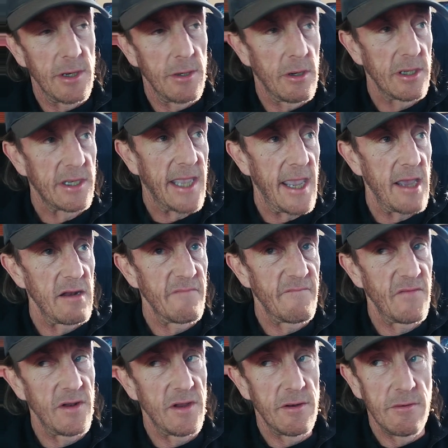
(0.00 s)
and I
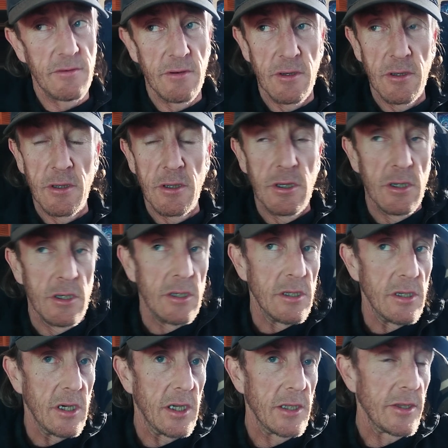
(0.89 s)
counterfeited
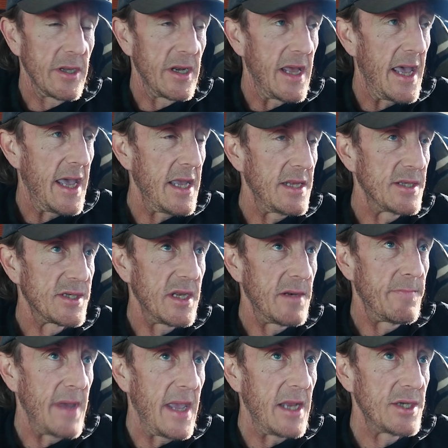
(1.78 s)
a lot of
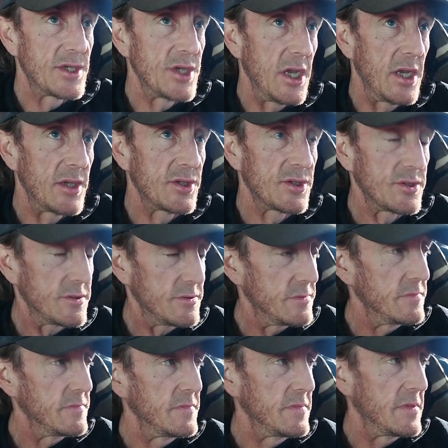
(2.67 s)
ANZ bank checks
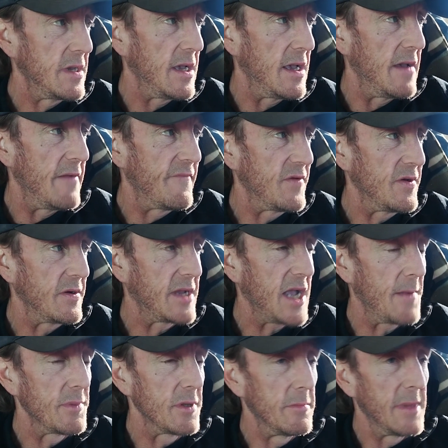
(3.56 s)
for a
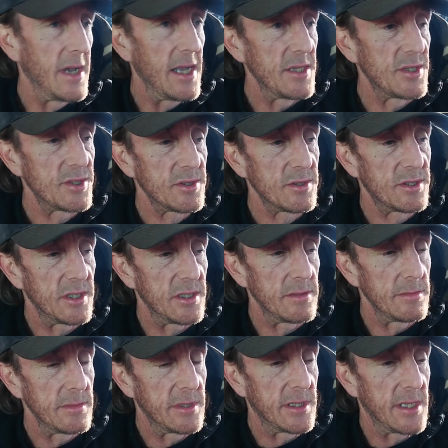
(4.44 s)
couple of mates to
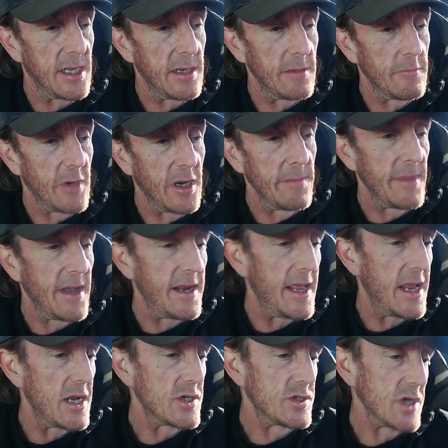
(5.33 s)
get one mate
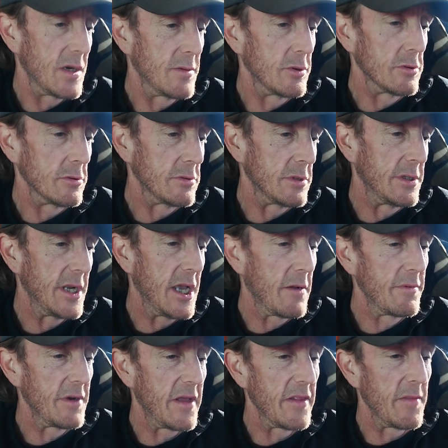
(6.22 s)
out of trouble or
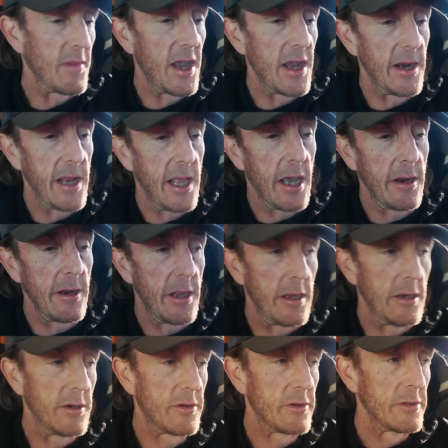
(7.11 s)
help another mate out,
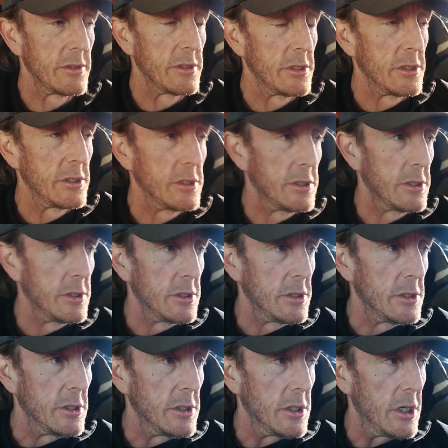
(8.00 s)
and
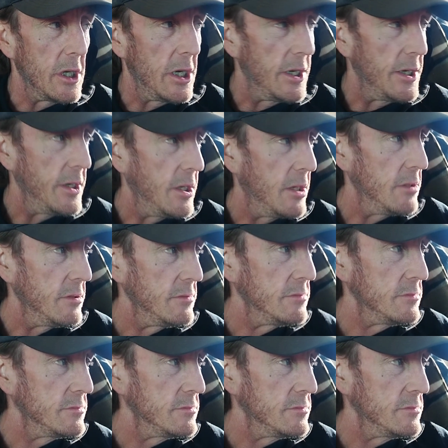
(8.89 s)
I don't know,